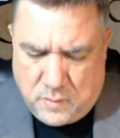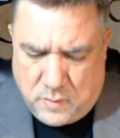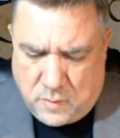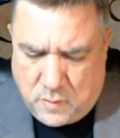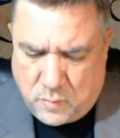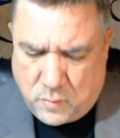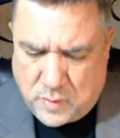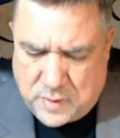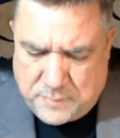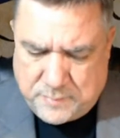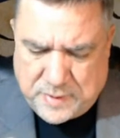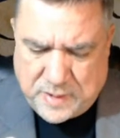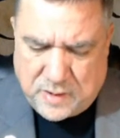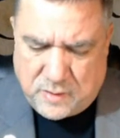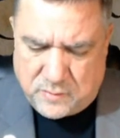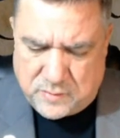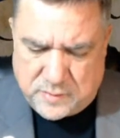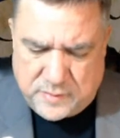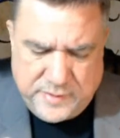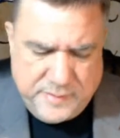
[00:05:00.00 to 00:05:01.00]
Well, what
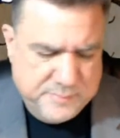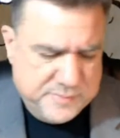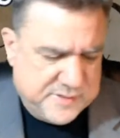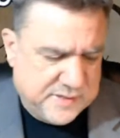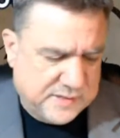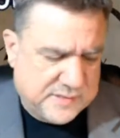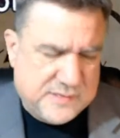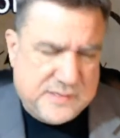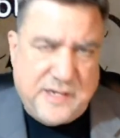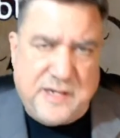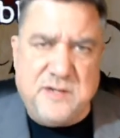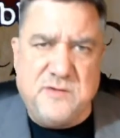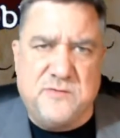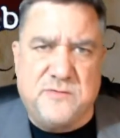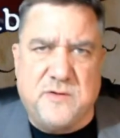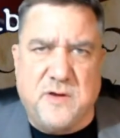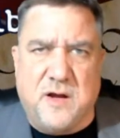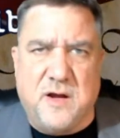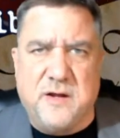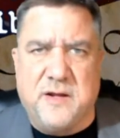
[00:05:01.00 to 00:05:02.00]
about M16s,
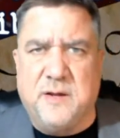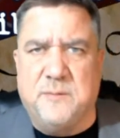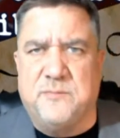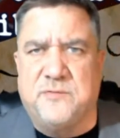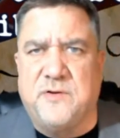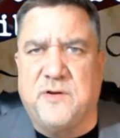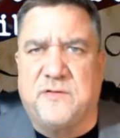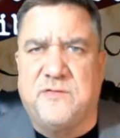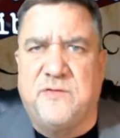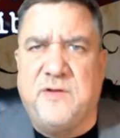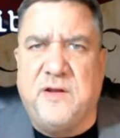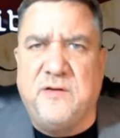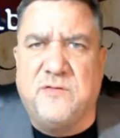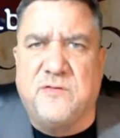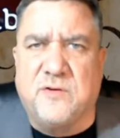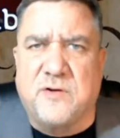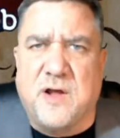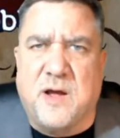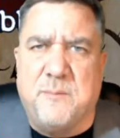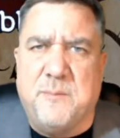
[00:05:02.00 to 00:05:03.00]
Doug? M16s
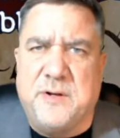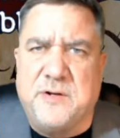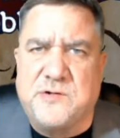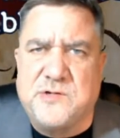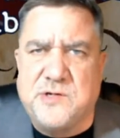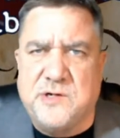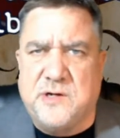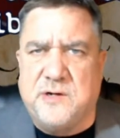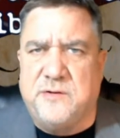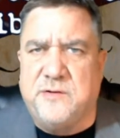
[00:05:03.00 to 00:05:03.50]
are not mentioned in